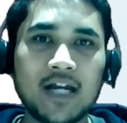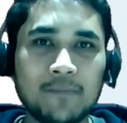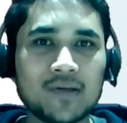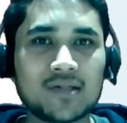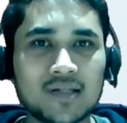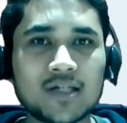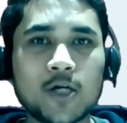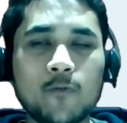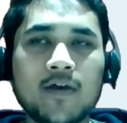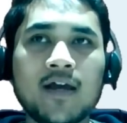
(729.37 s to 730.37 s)

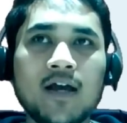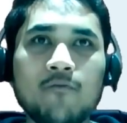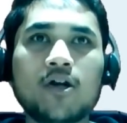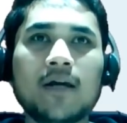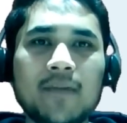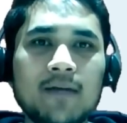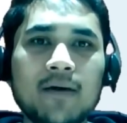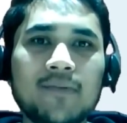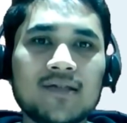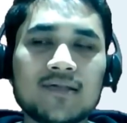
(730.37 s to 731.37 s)
persistent way. What I mean
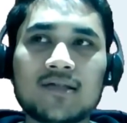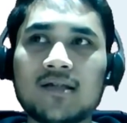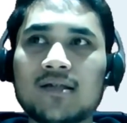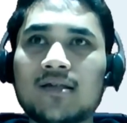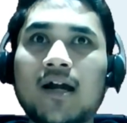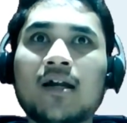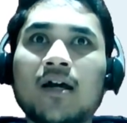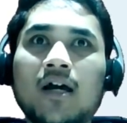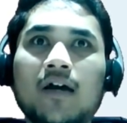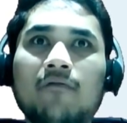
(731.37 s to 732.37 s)
by persistence is that
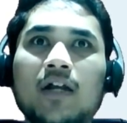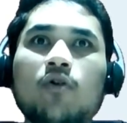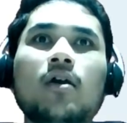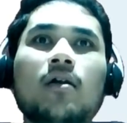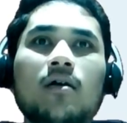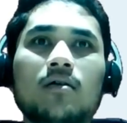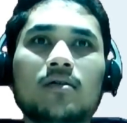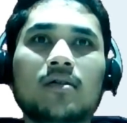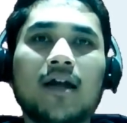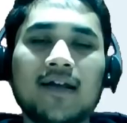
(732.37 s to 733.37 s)
when you are
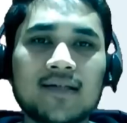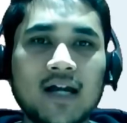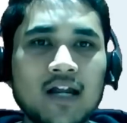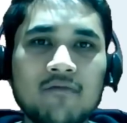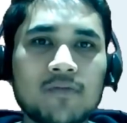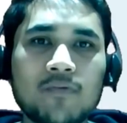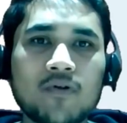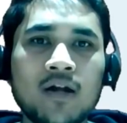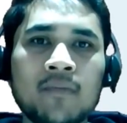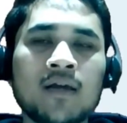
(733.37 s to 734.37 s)
getting started with
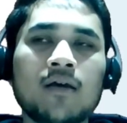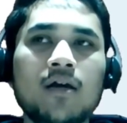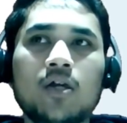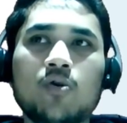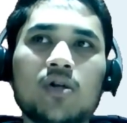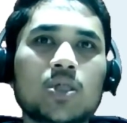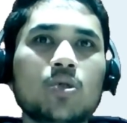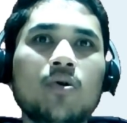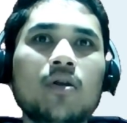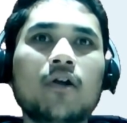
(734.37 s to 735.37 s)
programming, you can
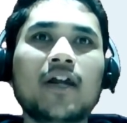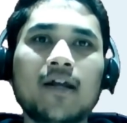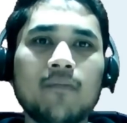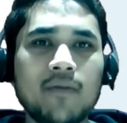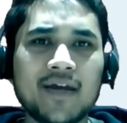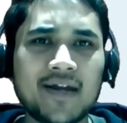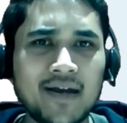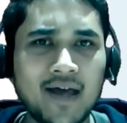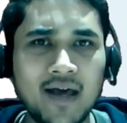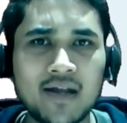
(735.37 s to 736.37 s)
store your data maybe in
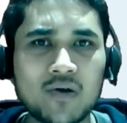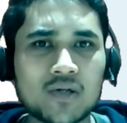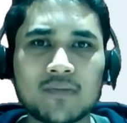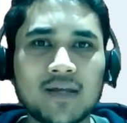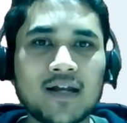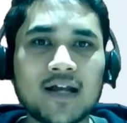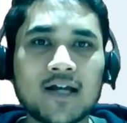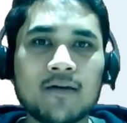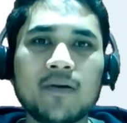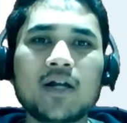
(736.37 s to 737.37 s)
an array or something like
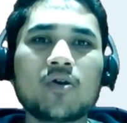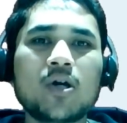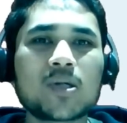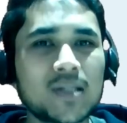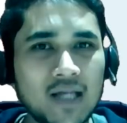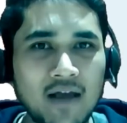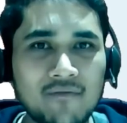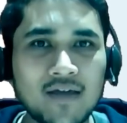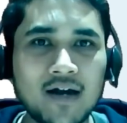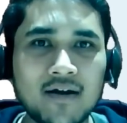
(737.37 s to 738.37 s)
that, but you cannot
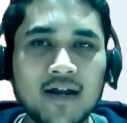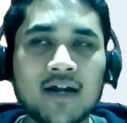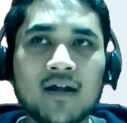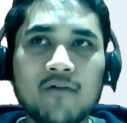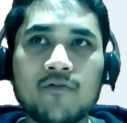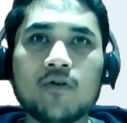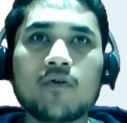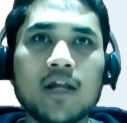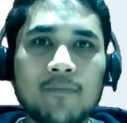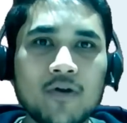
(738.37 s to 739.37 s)
save that, right? If you
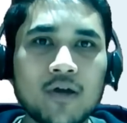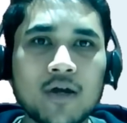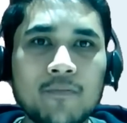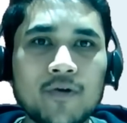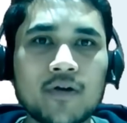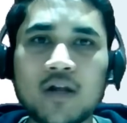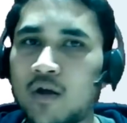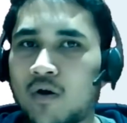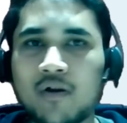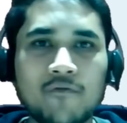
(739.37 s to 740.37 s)
reboot your computer
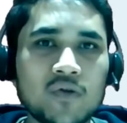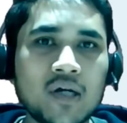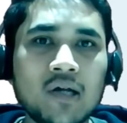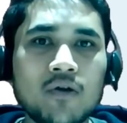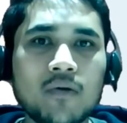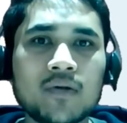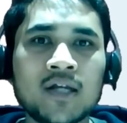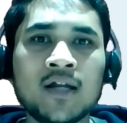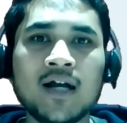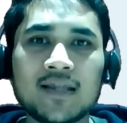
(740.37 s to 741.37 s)
or if you shut down your
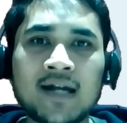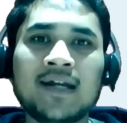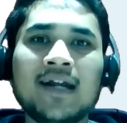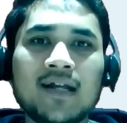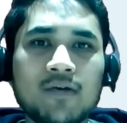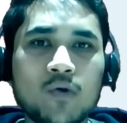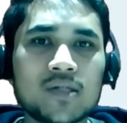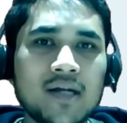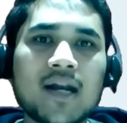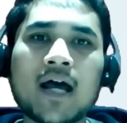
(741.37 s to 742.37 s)
machine, that data was
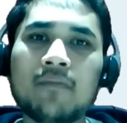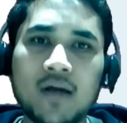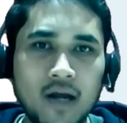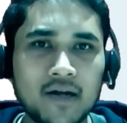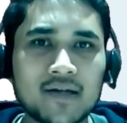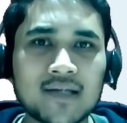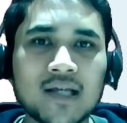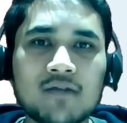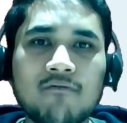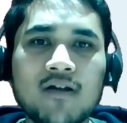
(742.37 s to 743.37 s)
in RAM and it
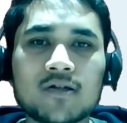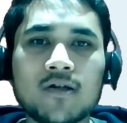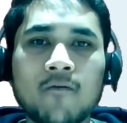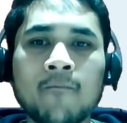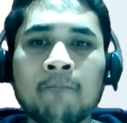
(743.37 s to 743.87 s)
gets flushed down.